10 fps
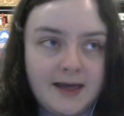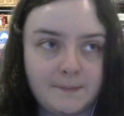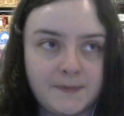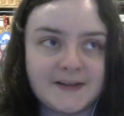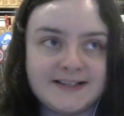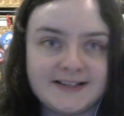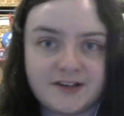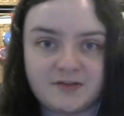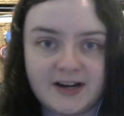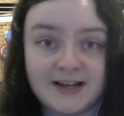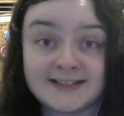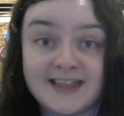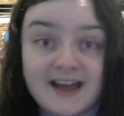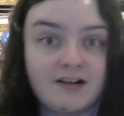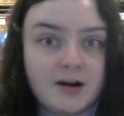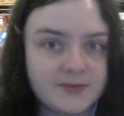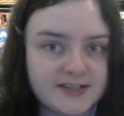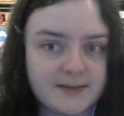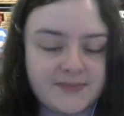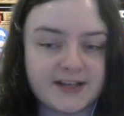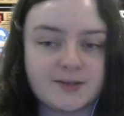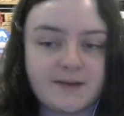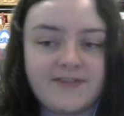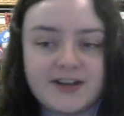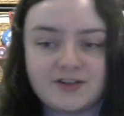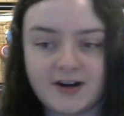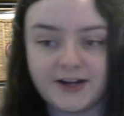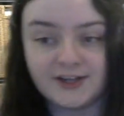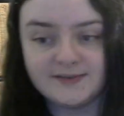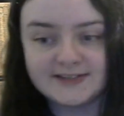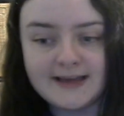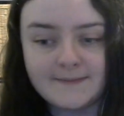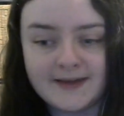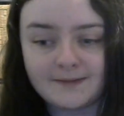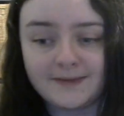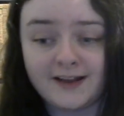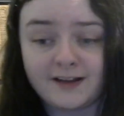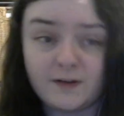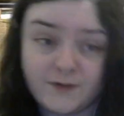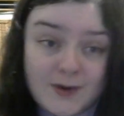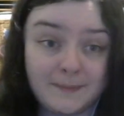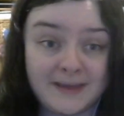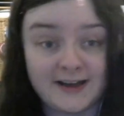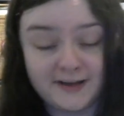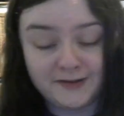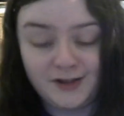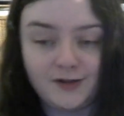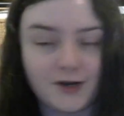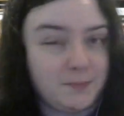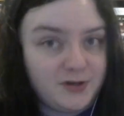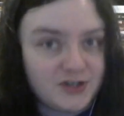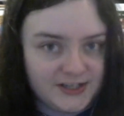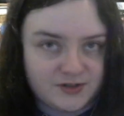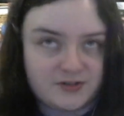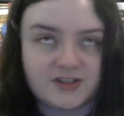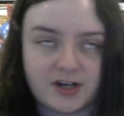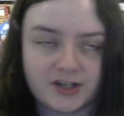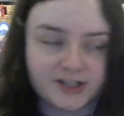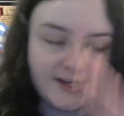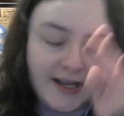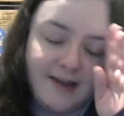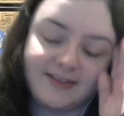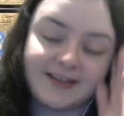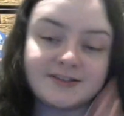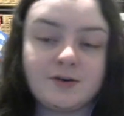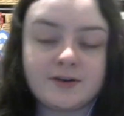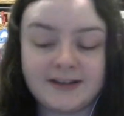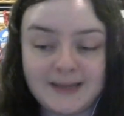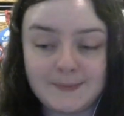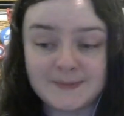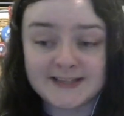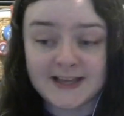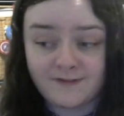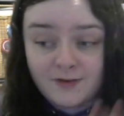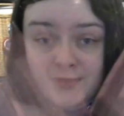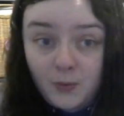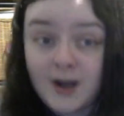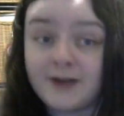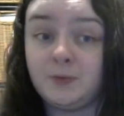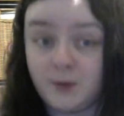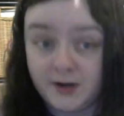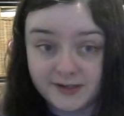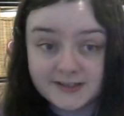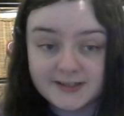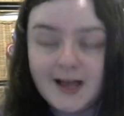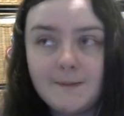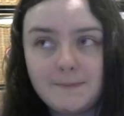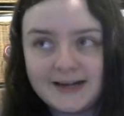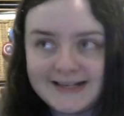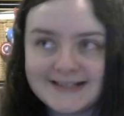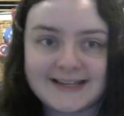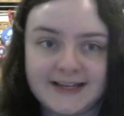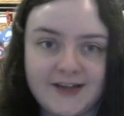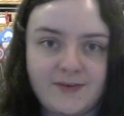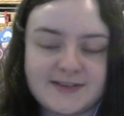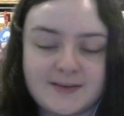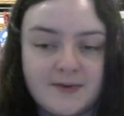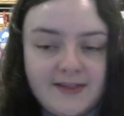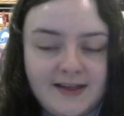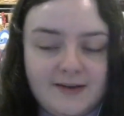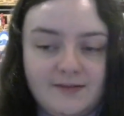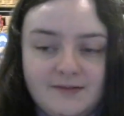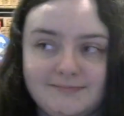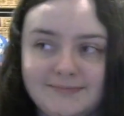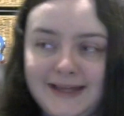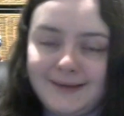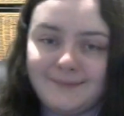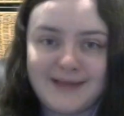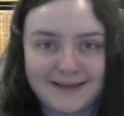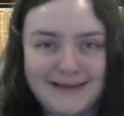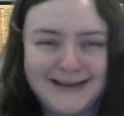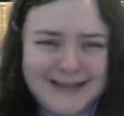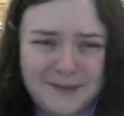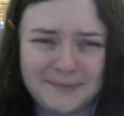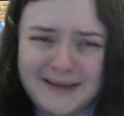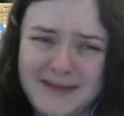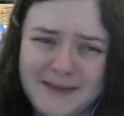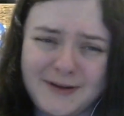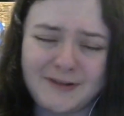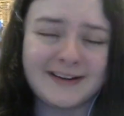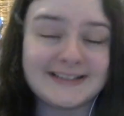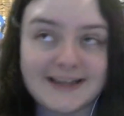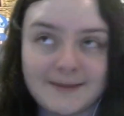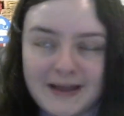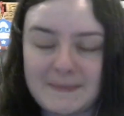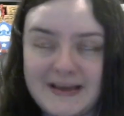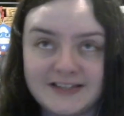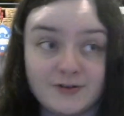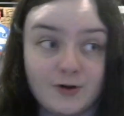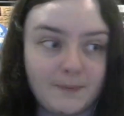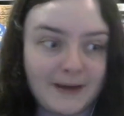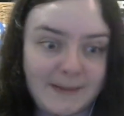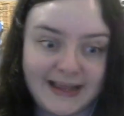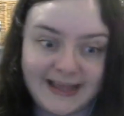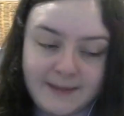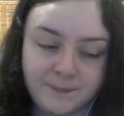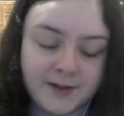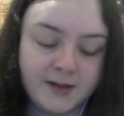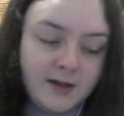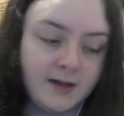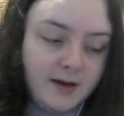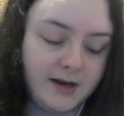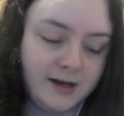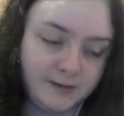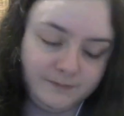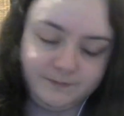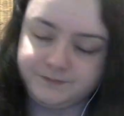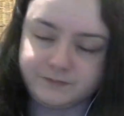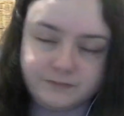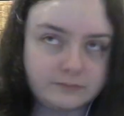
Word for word: because he's gonna realize they're up to something. So if they try and accuse him, he can be like, "Oh, if you out me, I out you." You know, mutually assured destruction. That's not gonna keep him safe from the wider world, but it is gonna give him someone that he can blackmail into helping him, maybe, or at least he can blackmail into not blackmailing him. Um,